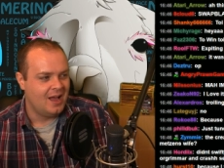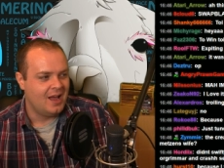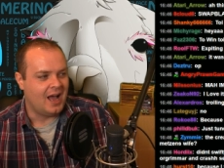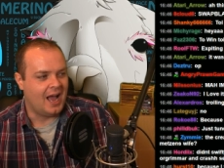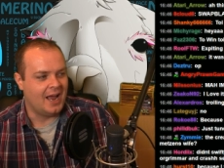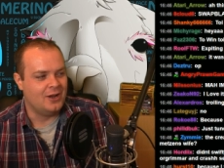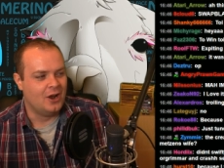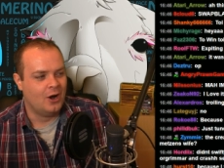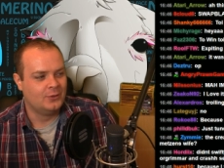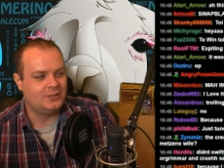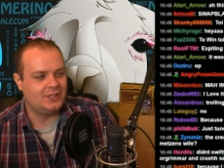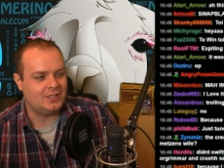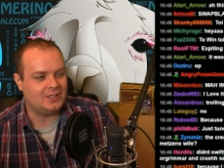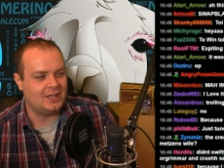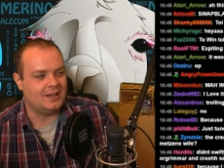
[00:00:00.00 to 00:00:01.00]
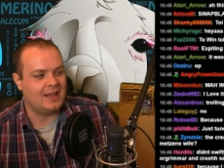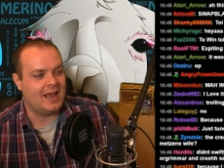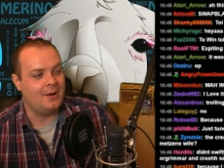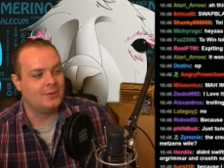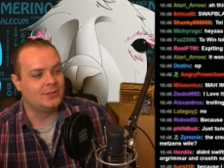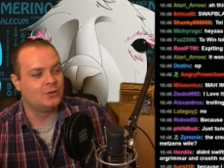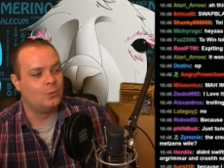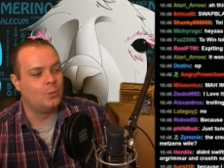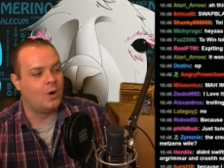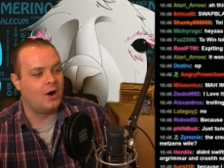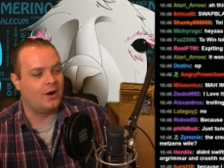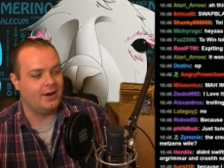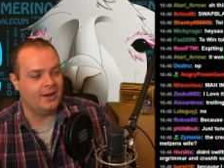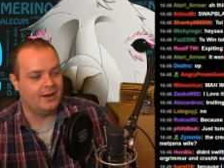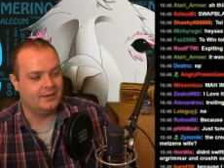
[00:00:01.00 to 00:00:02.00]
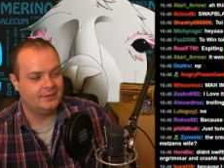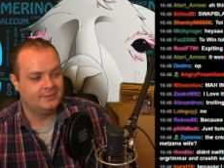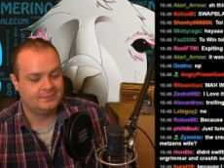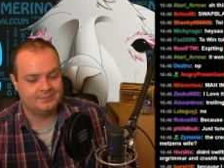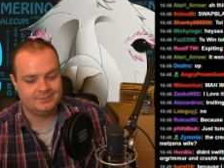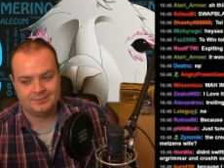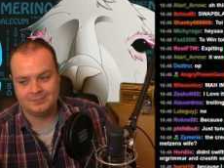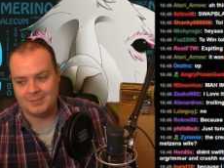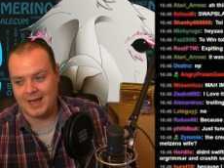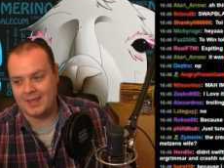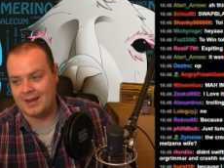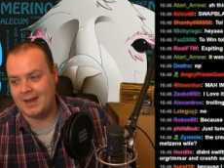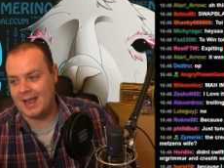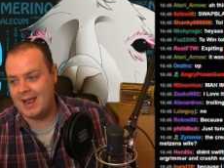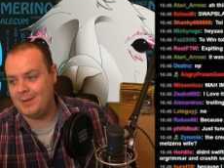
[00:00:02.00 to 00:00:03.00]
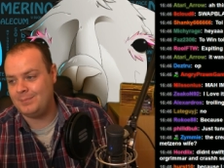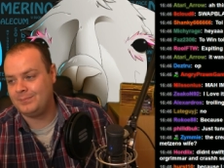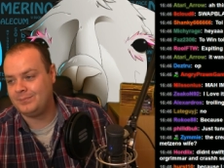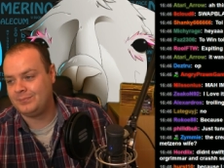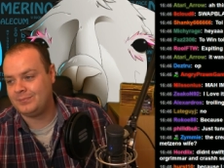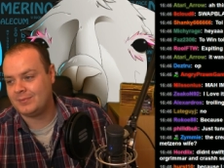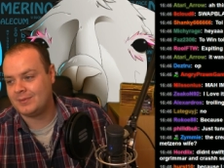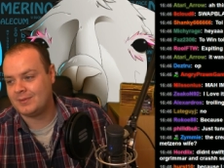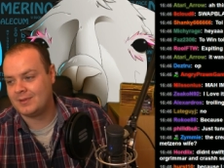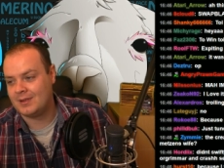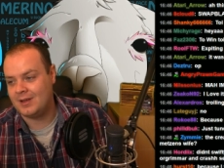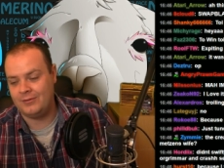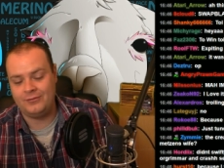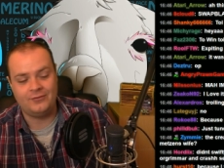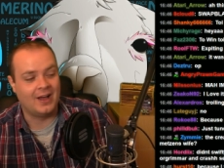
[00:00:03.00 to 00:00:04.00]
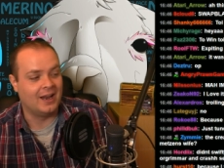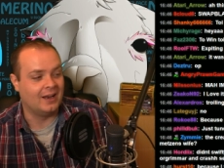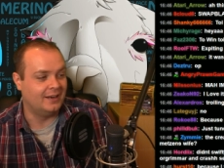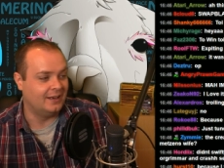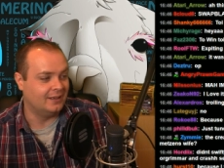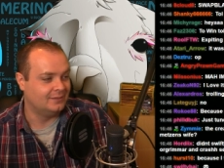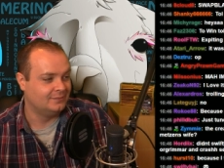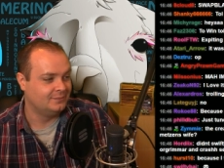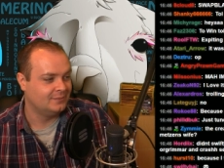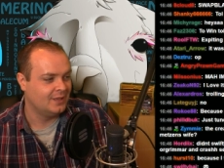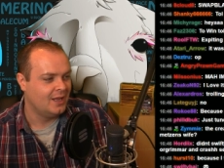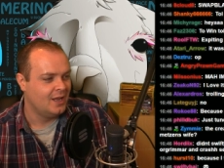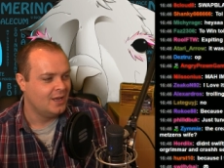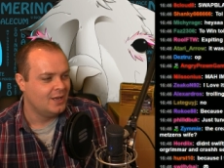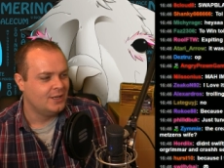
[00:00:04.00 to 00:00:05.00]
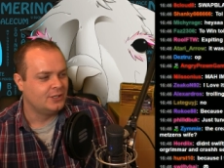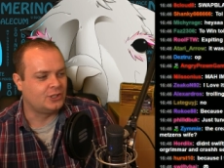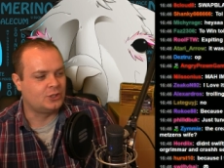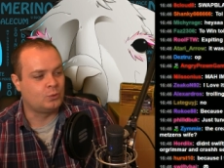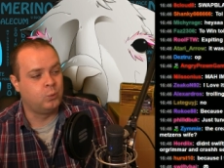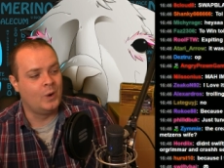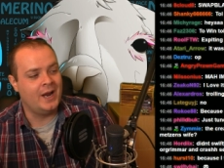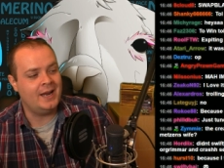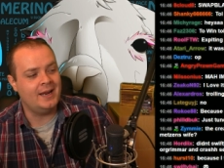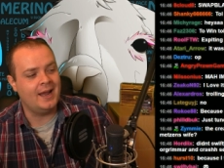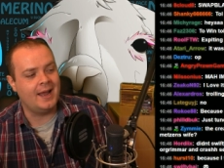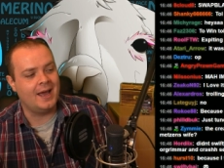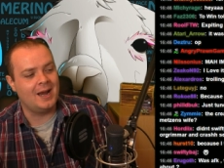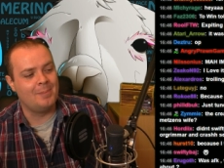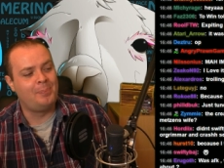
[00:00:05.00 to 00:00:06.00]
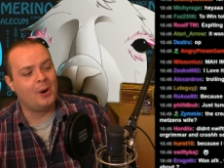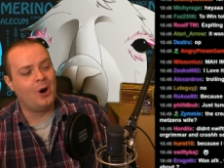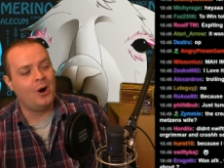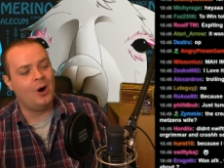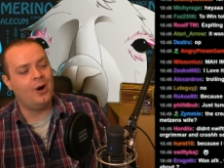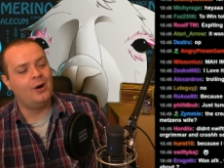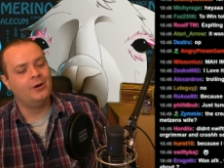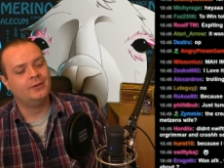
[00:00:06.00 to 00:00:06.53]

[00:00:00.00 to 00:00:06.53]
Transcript: I noticed that there was a warrior by the name of Felonil swinging at a boar